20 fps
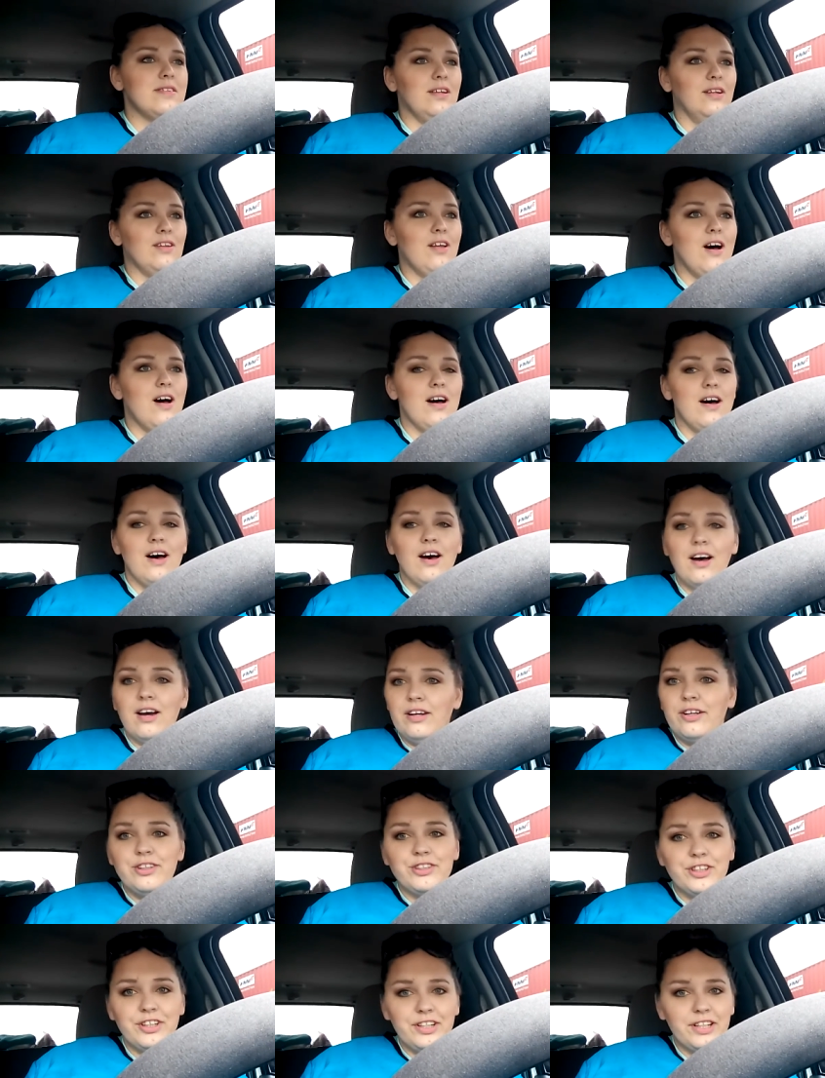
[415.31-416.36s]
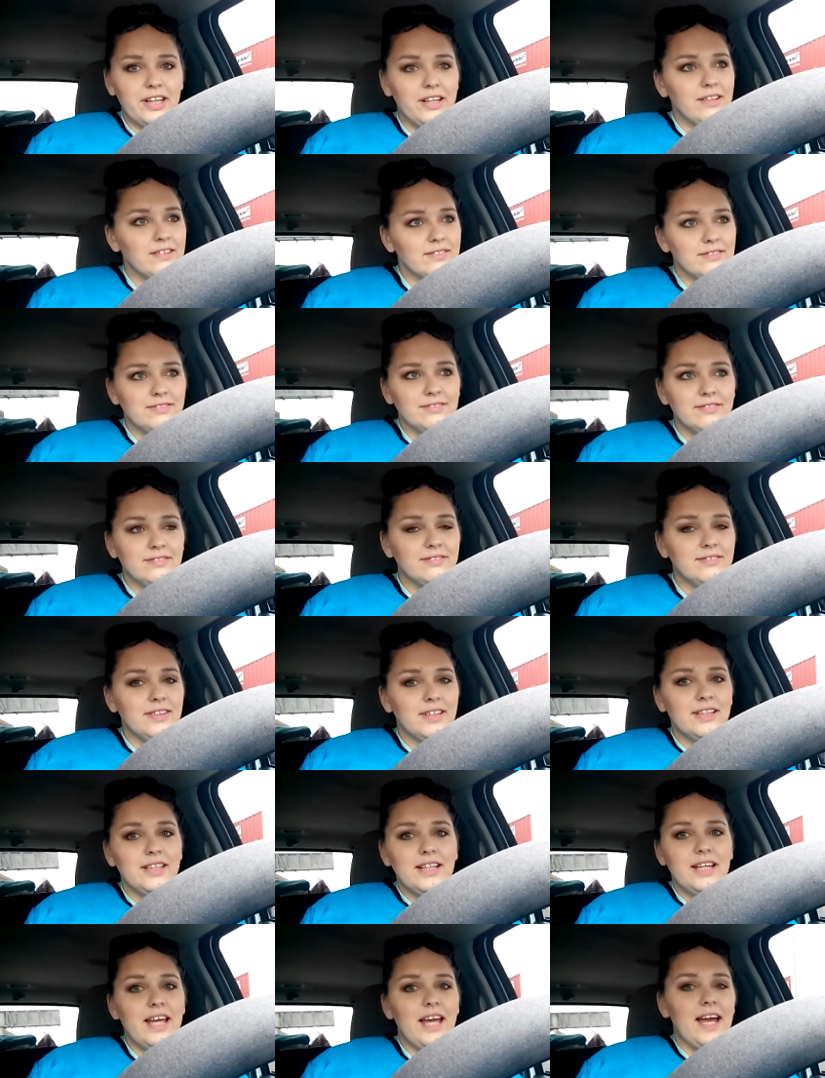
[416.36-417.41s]
a long journey,
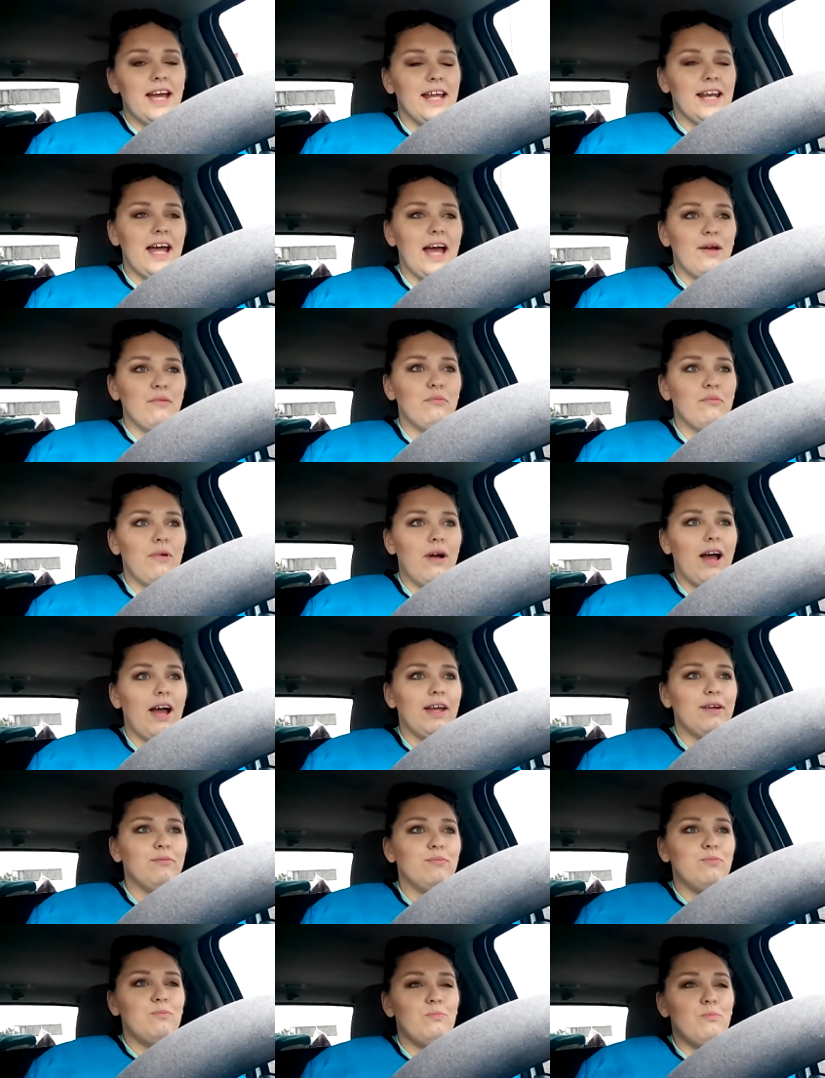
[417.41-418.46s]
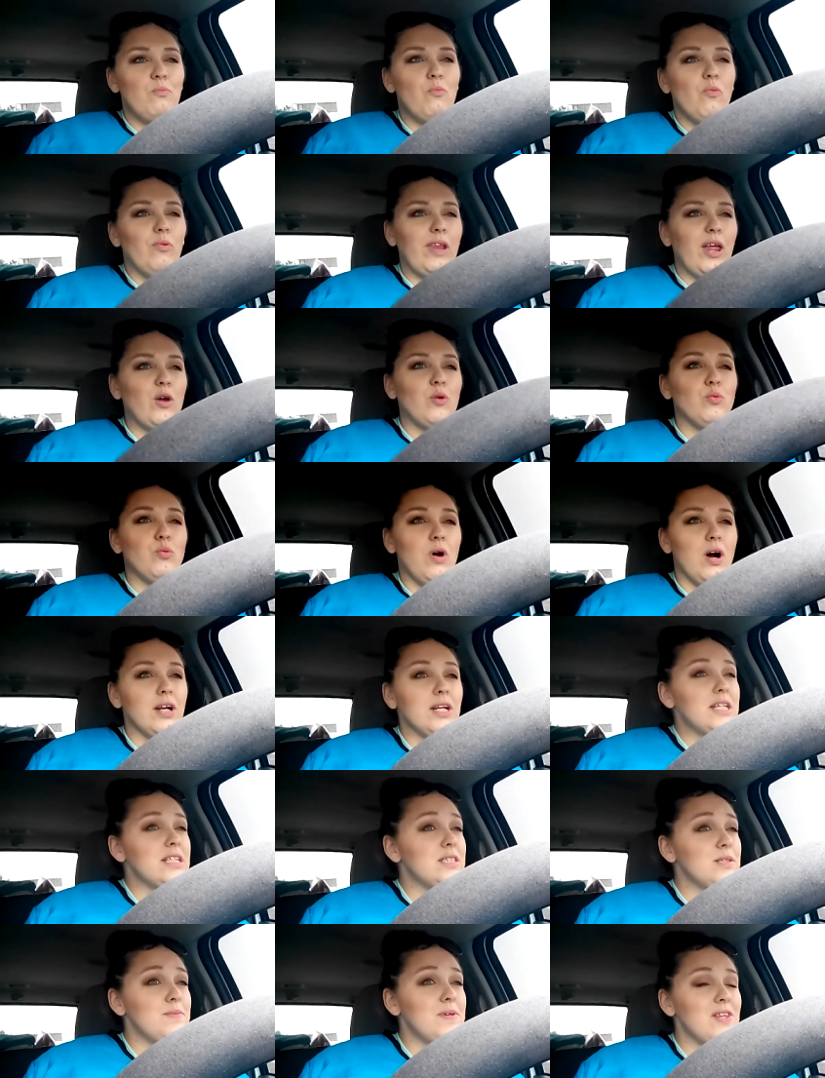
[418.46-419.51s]
and I like want
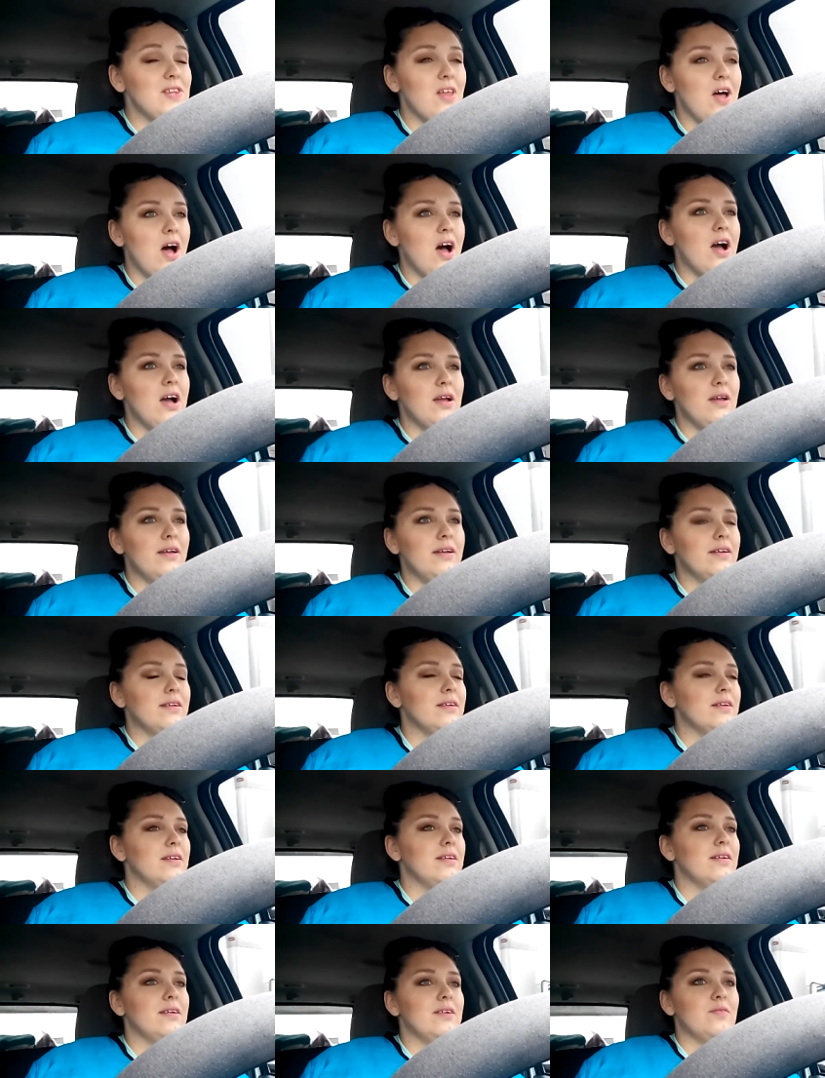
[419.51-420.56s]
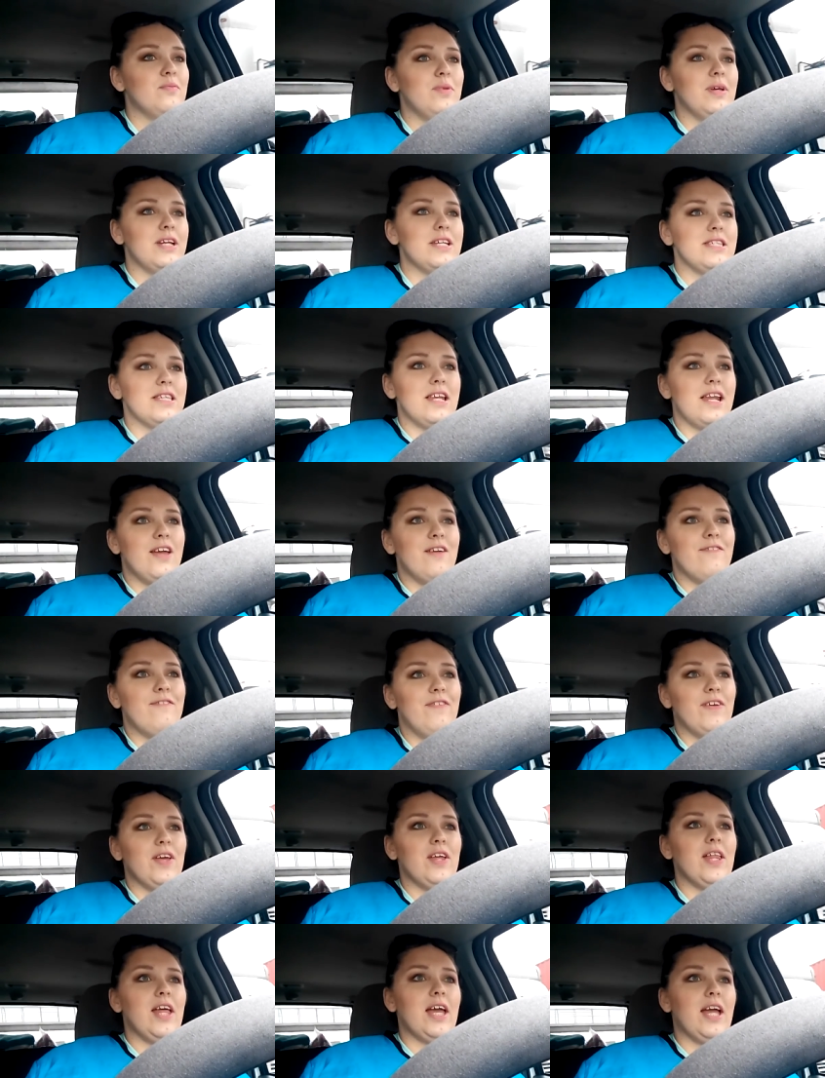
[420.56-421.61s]
it to be long because then I feel